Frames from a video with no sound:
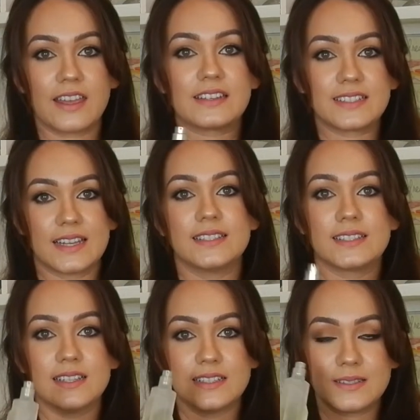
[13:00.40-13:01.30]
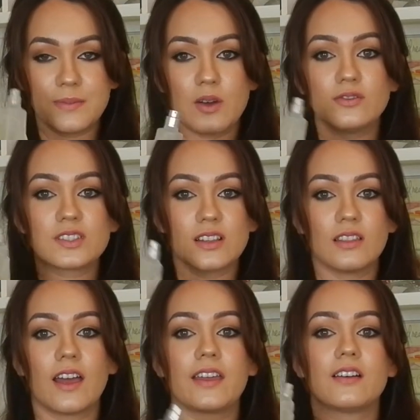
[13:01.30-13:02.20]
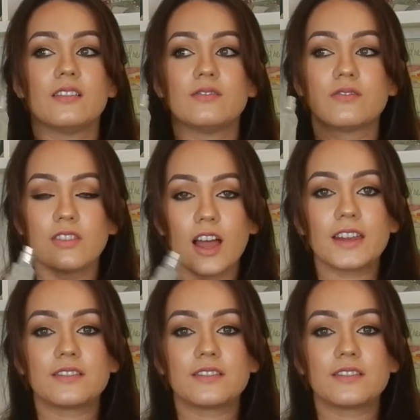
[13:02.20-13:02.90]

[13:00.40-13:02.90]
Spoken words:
it says. It smells like a light,